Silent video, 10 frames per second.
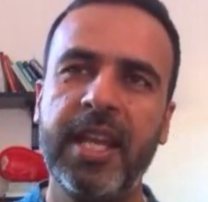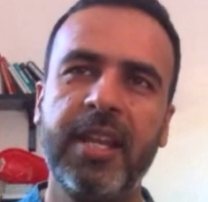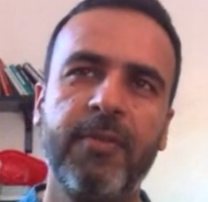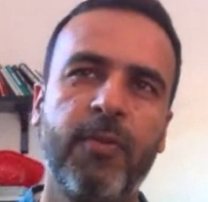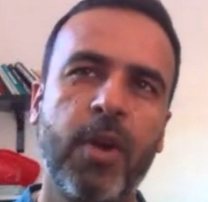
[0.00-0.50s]

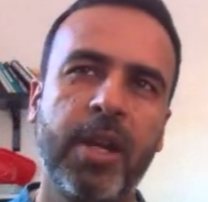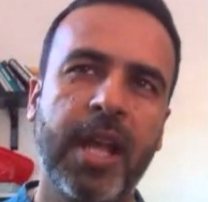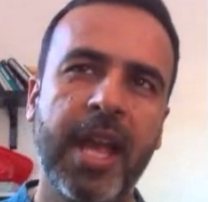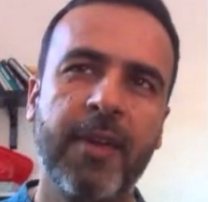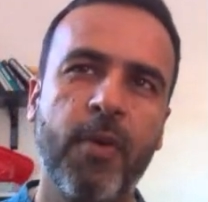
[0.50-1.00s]
Again,
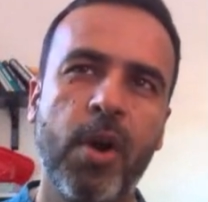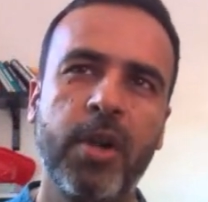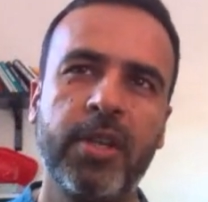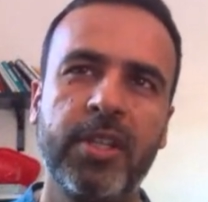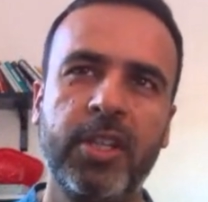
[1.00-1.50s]
what I
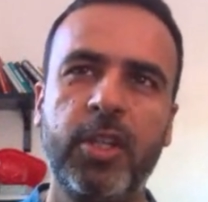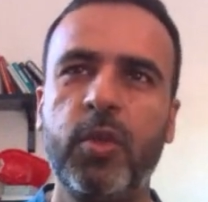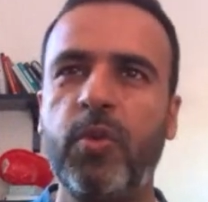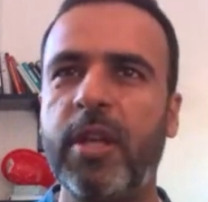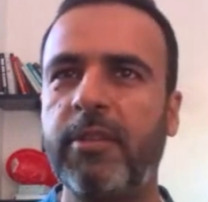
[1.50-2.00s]
want to
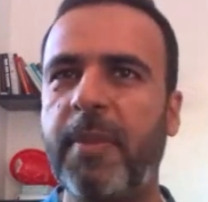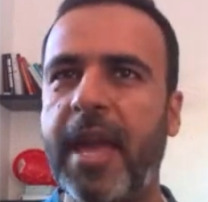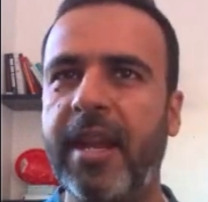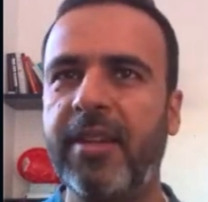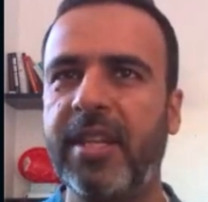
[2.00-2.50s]
you
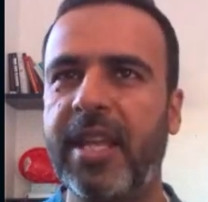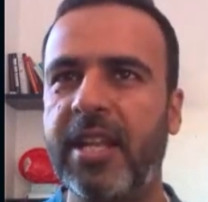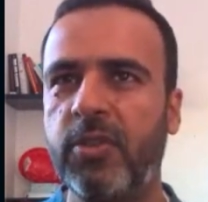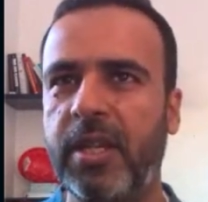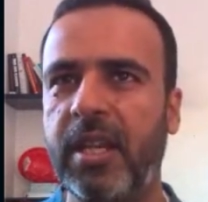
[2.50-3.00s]
as parents
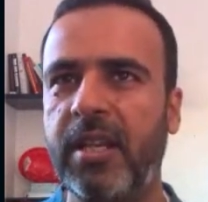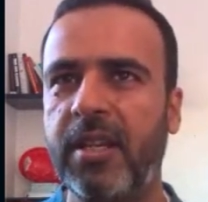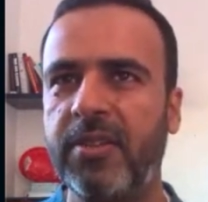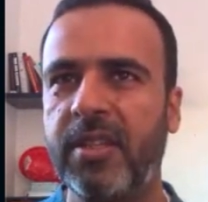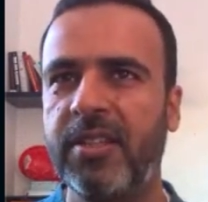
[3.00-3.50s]
and
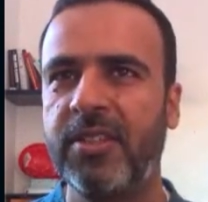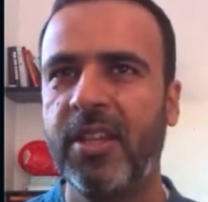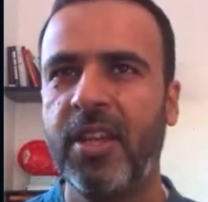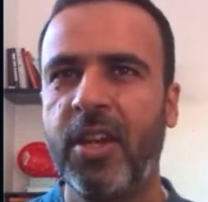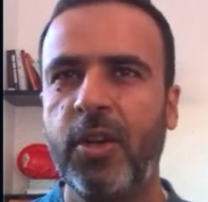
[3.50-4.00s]
educators
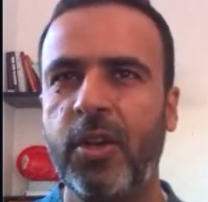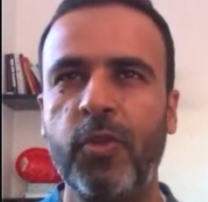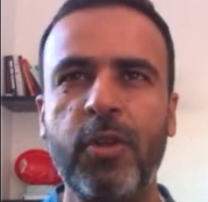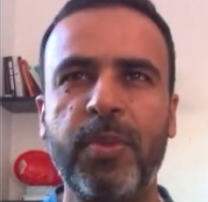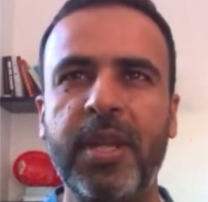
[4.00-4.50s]
is
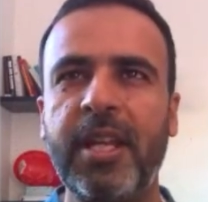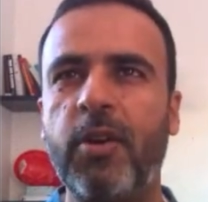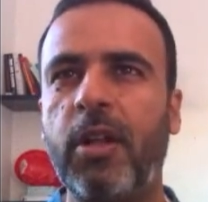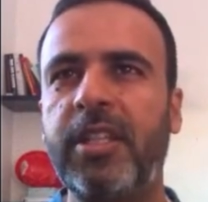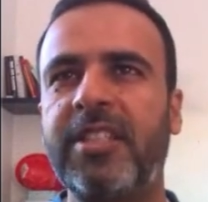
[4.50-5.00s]
don't
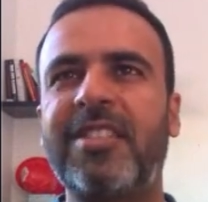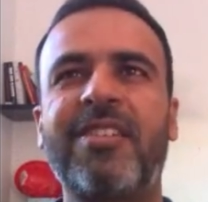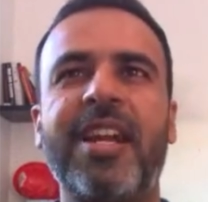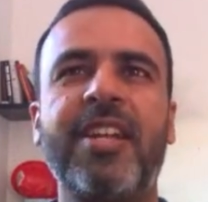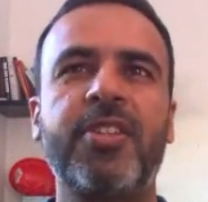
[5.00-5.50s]
bring all
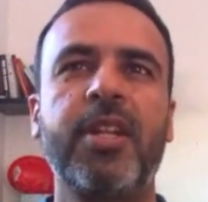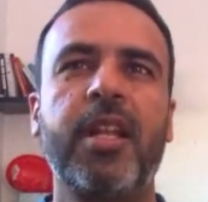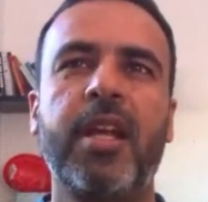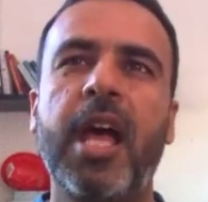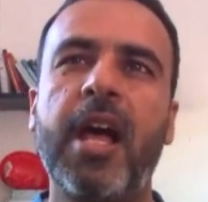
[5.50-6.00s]
these
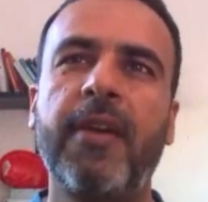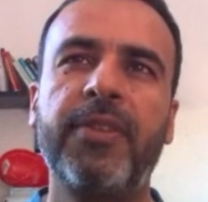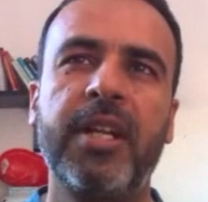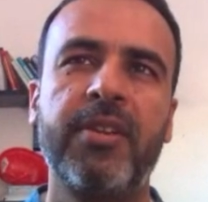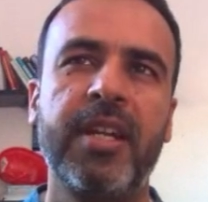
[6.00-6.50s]
traditional
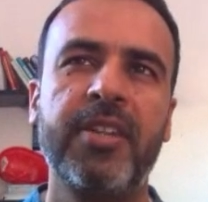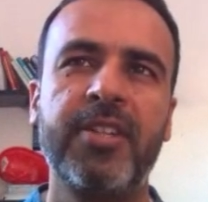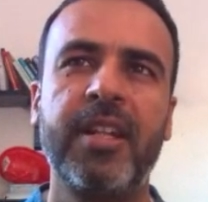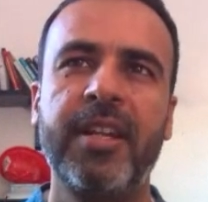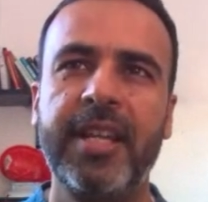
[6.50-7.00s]
graphs and
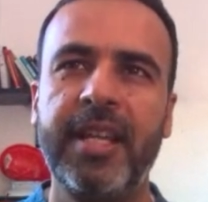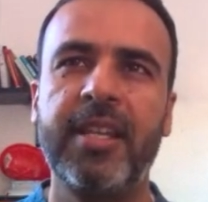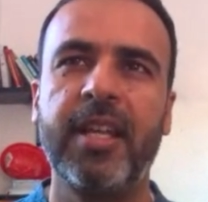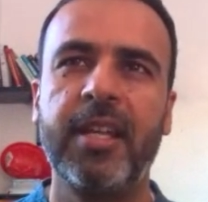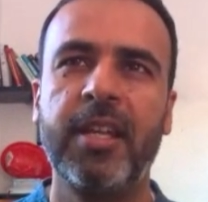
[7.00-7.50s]
traditional
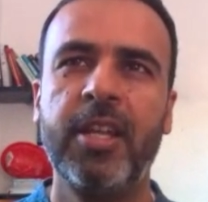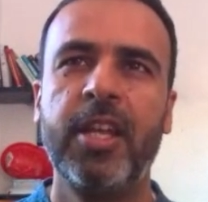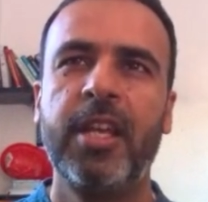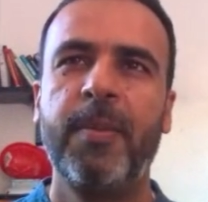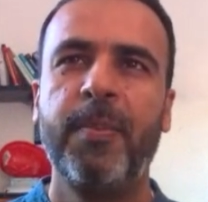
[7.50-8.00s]
data.
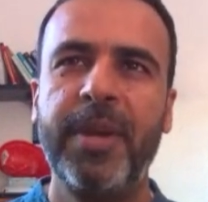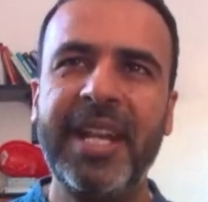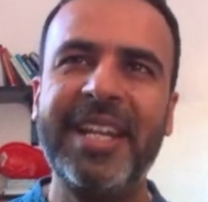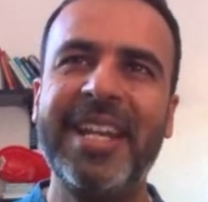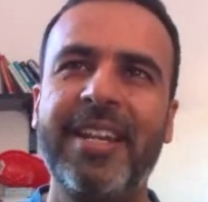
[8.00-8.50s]

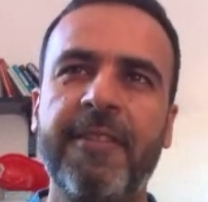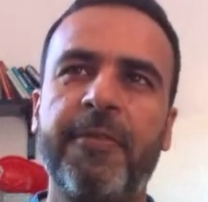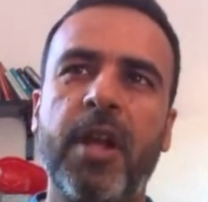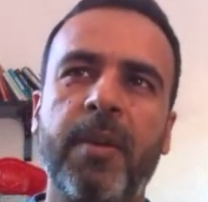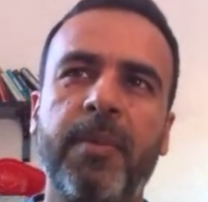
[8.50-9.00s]
Bring
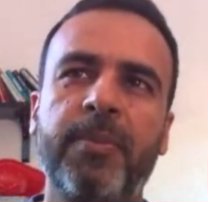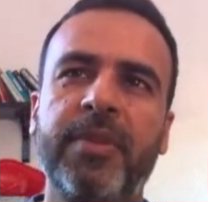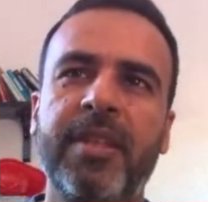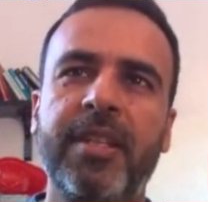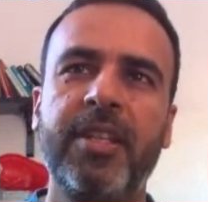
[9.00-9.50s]
data
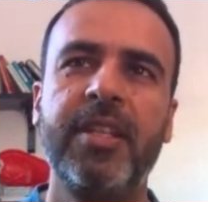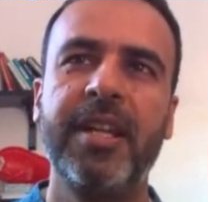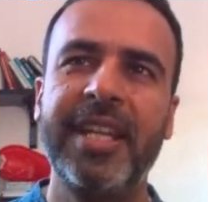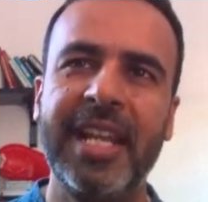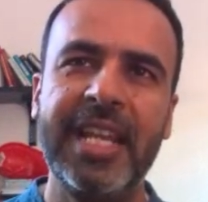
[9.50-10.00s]
from
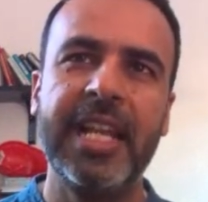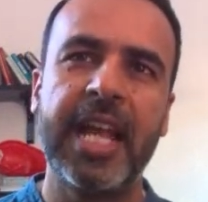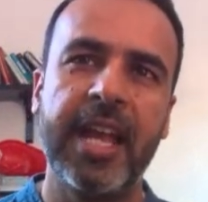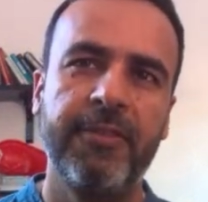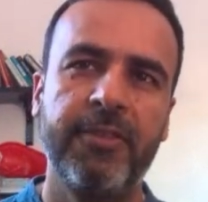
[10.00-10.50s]
the
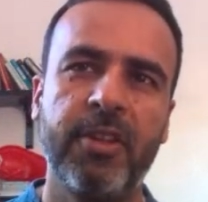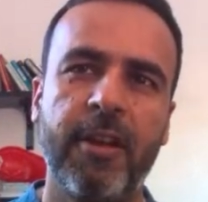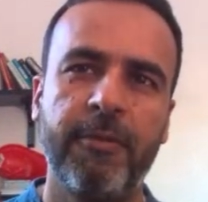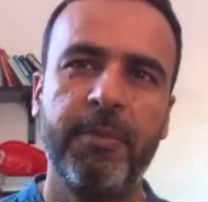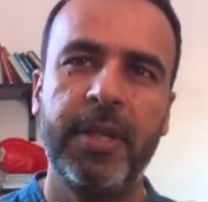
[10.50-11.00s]
daily lives
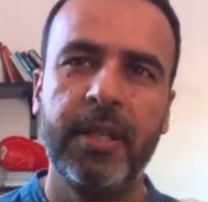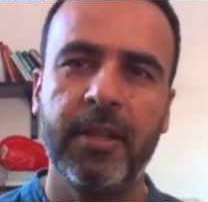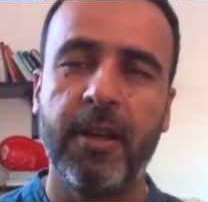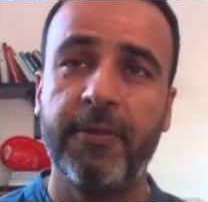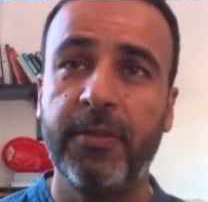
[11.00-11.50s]
of
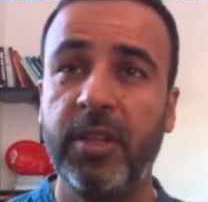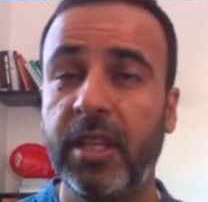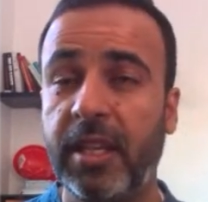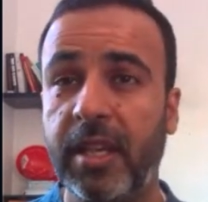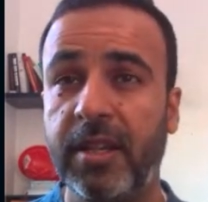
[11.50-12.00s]

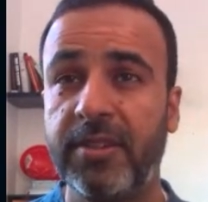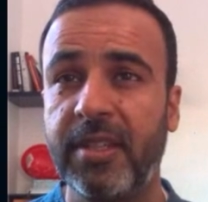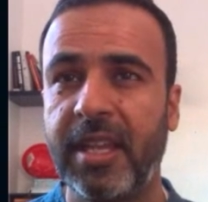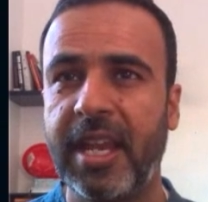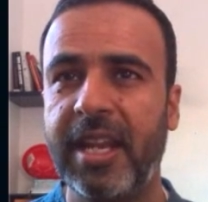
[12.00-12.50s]
the kids.